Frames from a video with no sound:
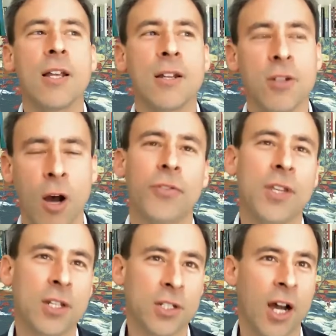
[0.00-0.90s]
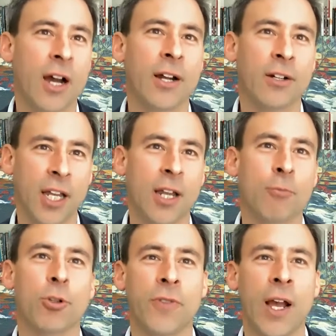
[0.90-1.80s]
not the entire
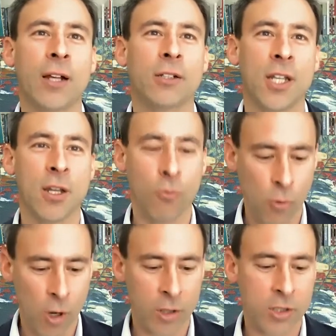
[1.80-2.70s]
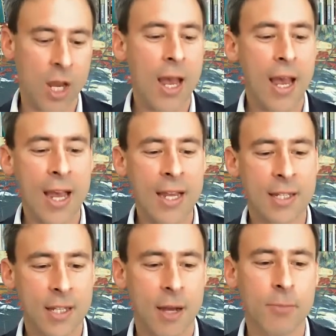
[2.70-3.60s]
Cambridge faculty. It was a
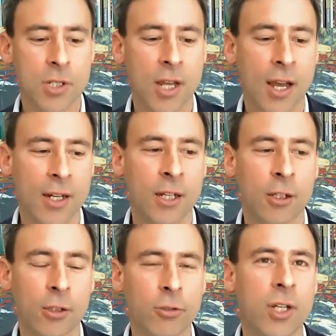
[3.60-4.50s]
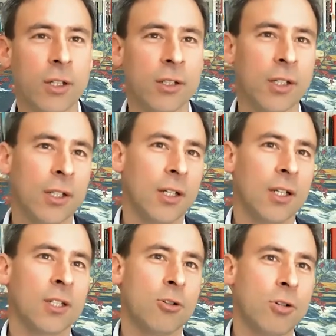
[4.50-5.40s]
subset, including a
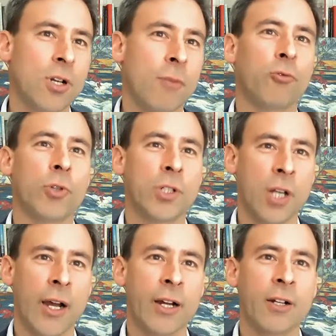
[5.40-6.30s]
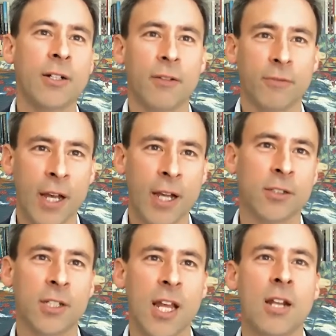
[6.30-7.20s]
certain number of retired
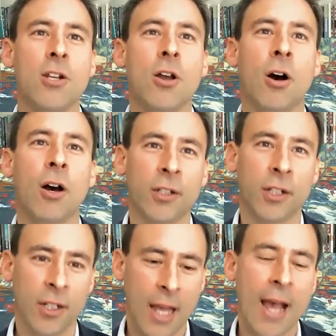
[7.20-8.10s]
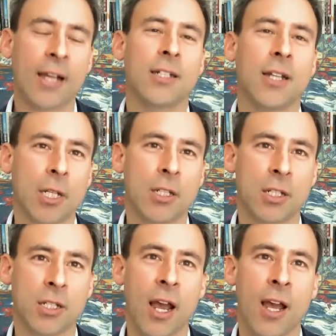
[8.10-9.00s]
faculty and non-academic
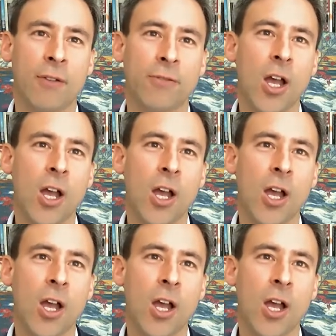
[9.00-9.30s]
staff.